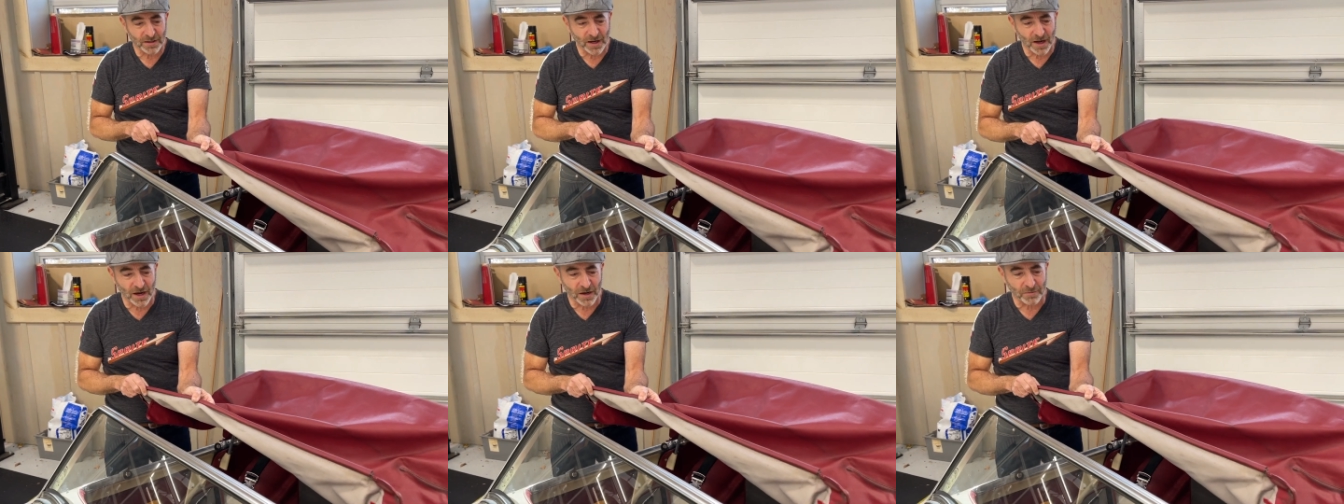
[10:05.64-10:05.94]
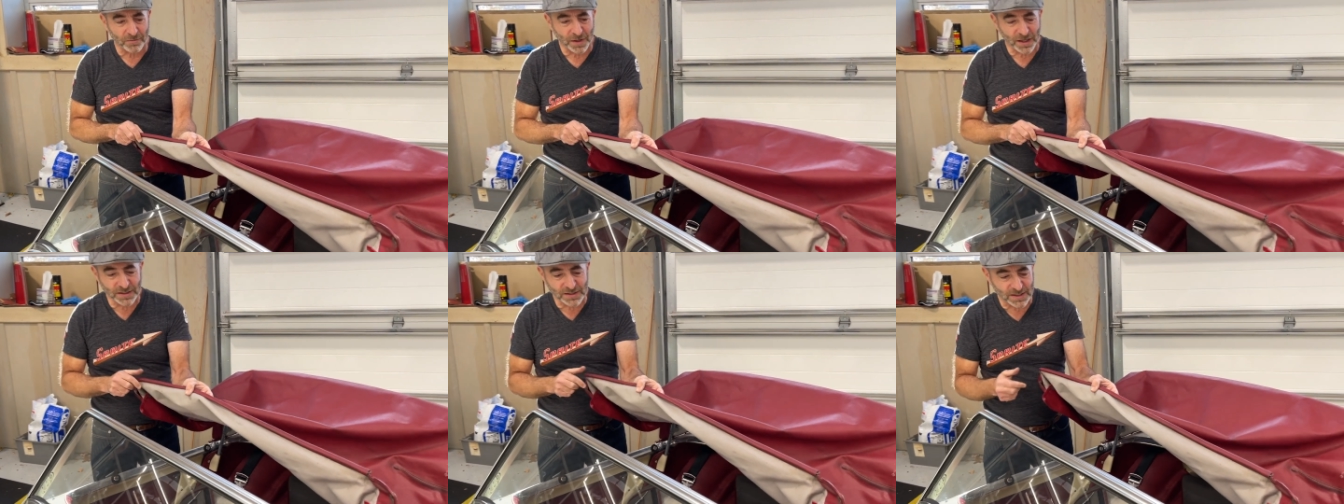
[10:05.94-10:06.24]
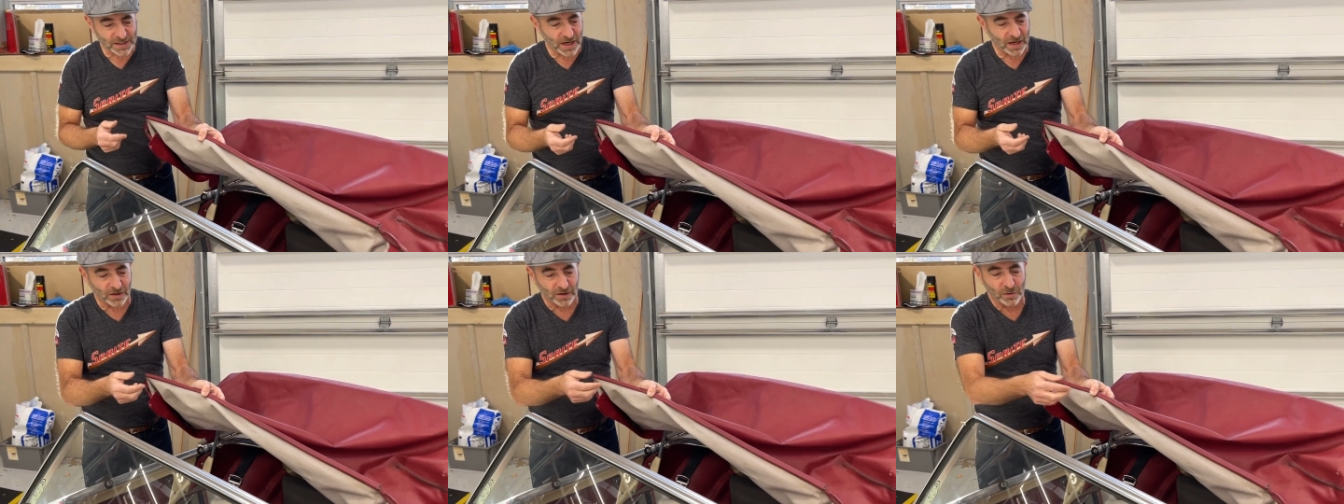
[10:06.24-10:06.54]
um,
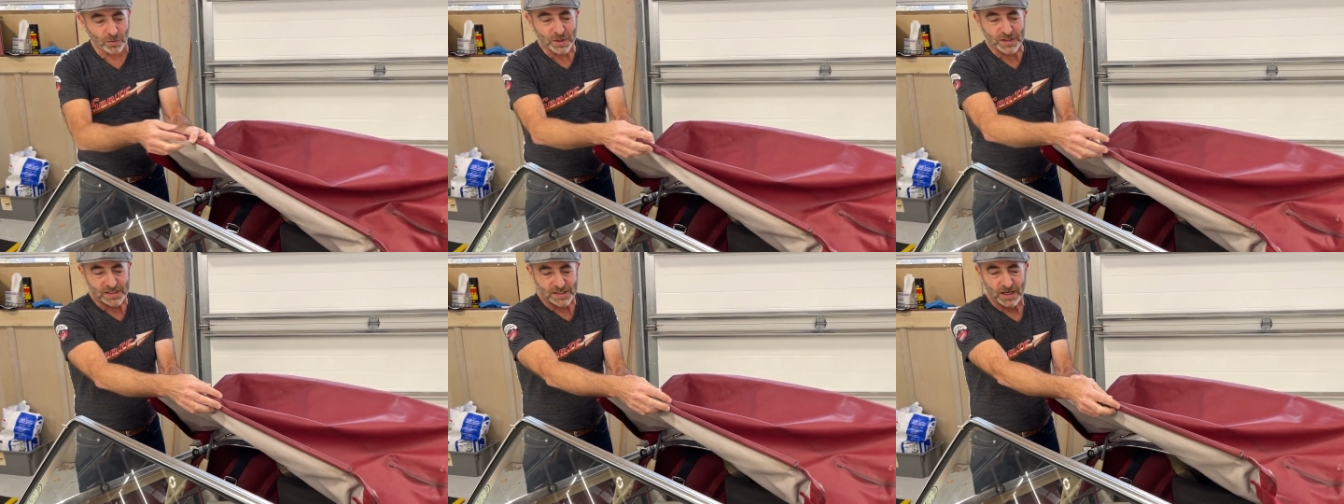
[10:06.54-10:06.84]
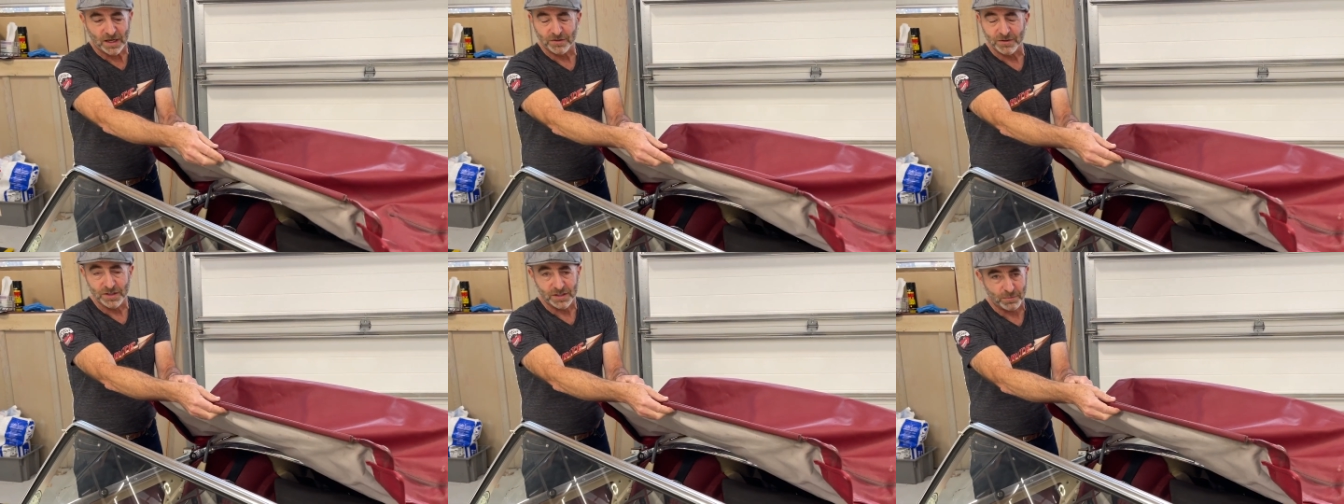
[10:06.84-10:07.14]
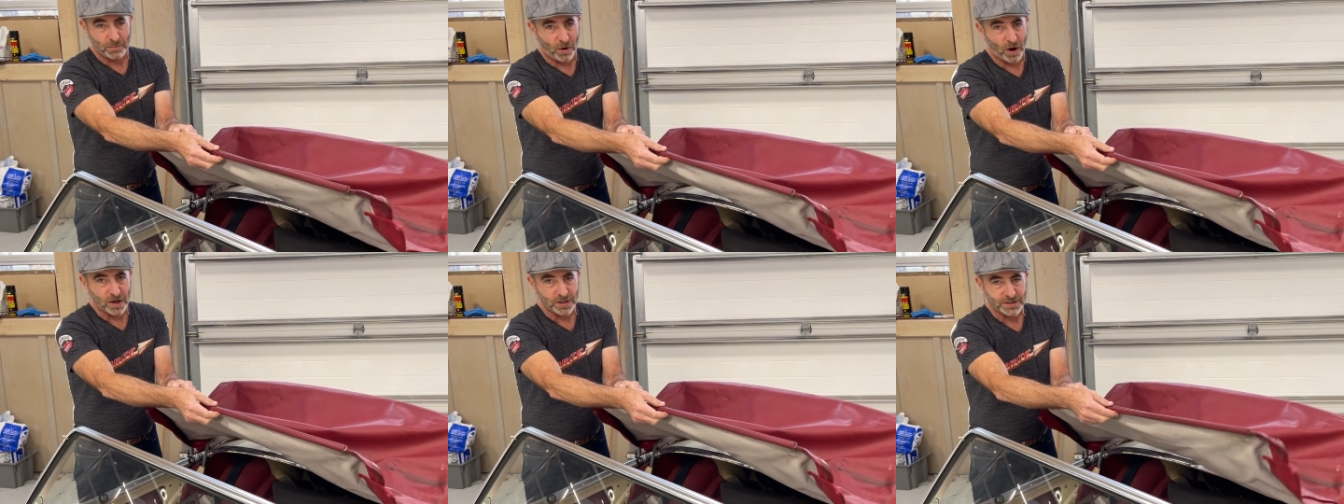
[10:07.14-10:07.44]
incidentally, we sell this
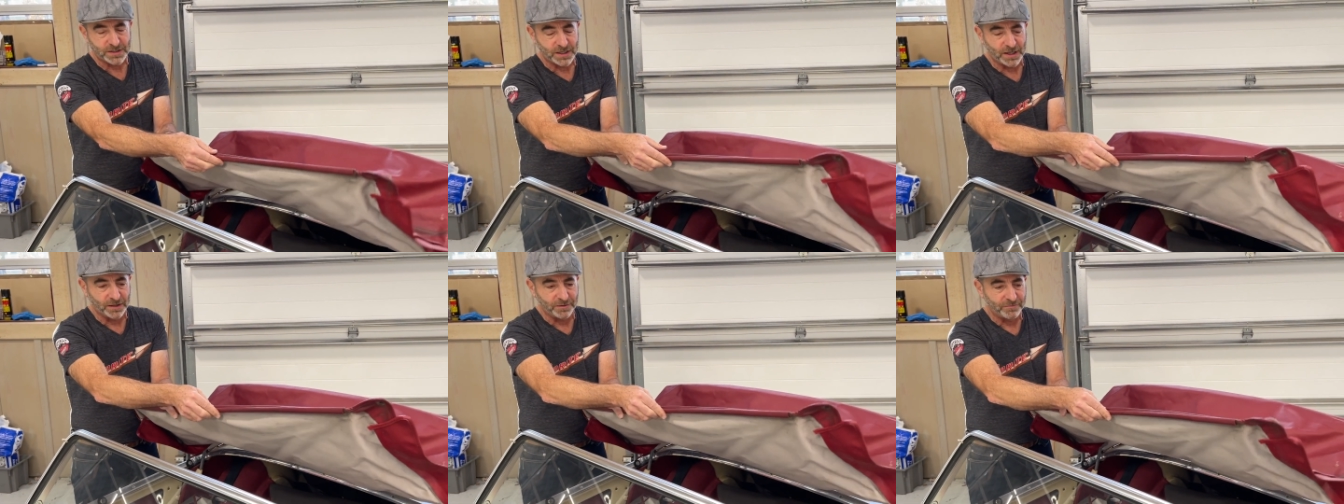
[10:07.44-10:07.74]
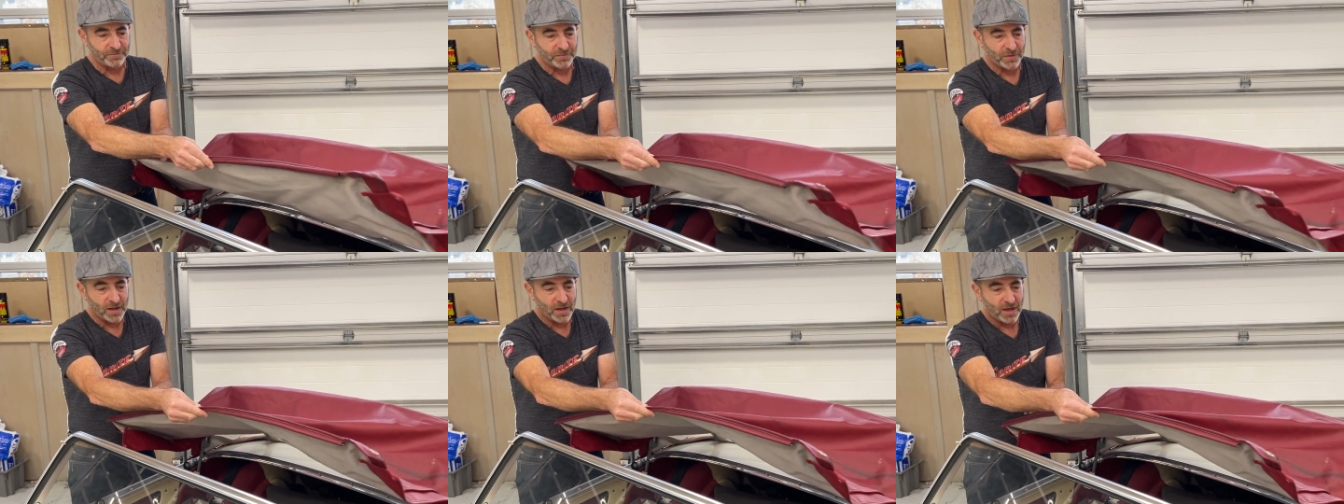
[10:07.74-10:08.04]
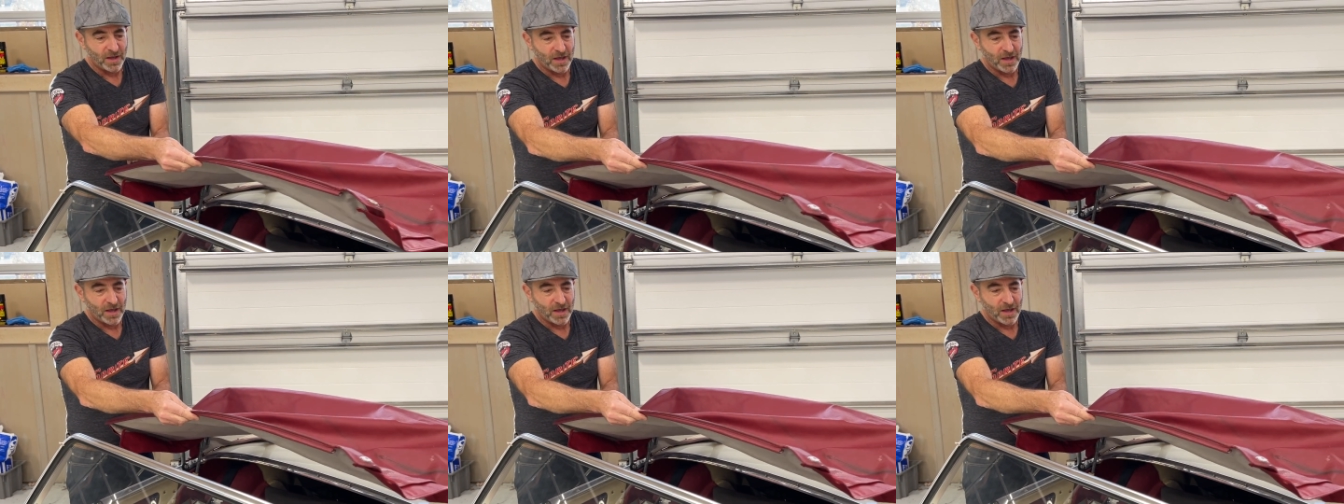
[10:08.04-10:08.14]
bar set.